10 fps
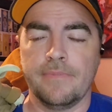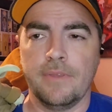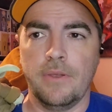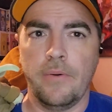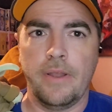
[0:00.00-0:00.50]

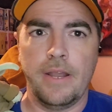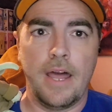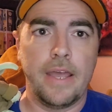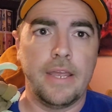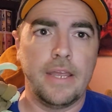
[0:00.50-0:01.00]
And
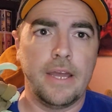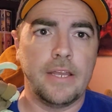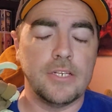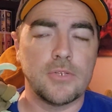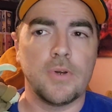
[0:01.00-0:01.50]
I
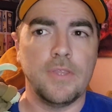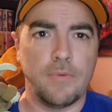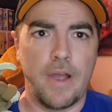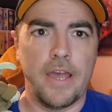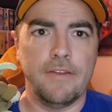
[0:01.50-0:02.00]
enjoyed the
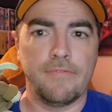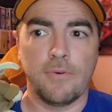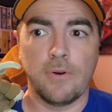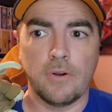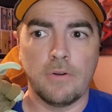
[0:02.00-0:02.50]
ride
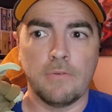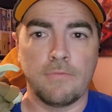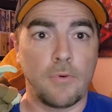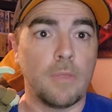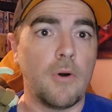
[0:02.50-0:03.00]
for
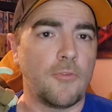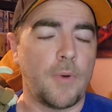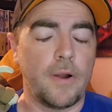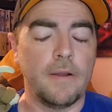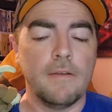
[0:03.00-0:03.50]
the most
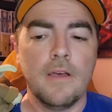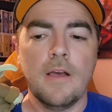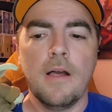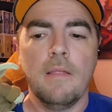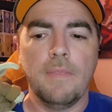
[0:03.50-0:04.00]
part.
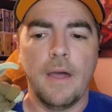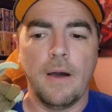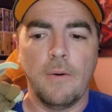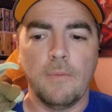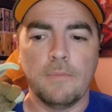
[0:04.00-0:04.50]

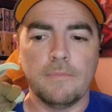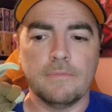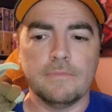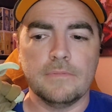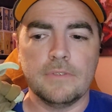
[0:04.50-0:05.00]
Now,
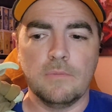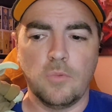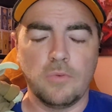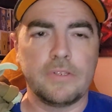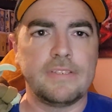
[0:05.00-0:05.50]

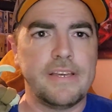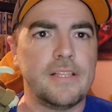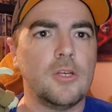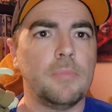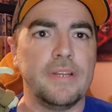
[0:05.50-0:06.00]
we'll dig a
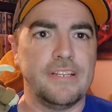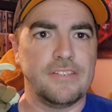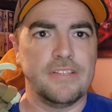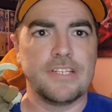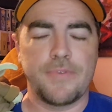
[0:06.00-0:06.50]
little bit
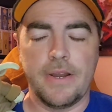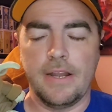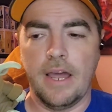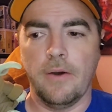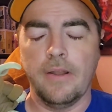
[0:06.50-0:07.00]
into this right
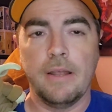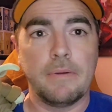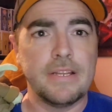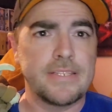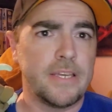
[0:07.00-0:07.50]
now, and I'm
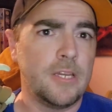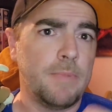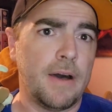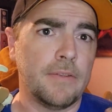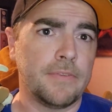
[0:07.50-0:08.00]
going to tell you
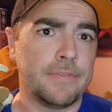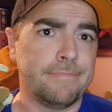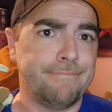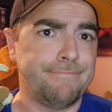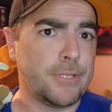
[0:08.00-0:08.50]
about
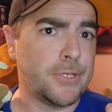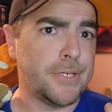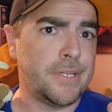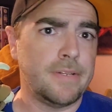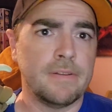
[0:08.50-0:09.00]
the
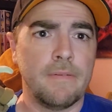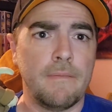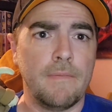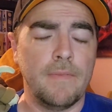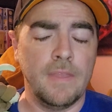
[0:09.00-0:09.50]
good,
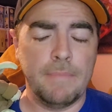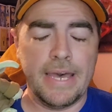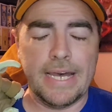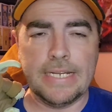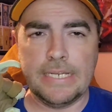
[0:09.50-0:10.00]
the
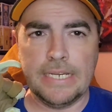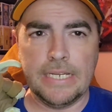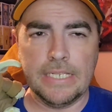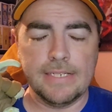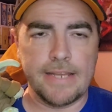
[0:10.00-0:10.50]
bad,
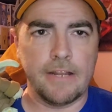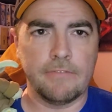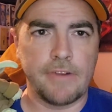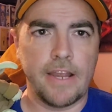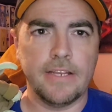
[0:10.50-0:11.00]
and the
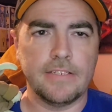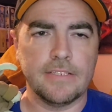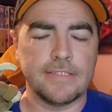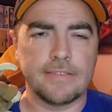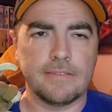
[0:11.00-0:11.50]
downright just...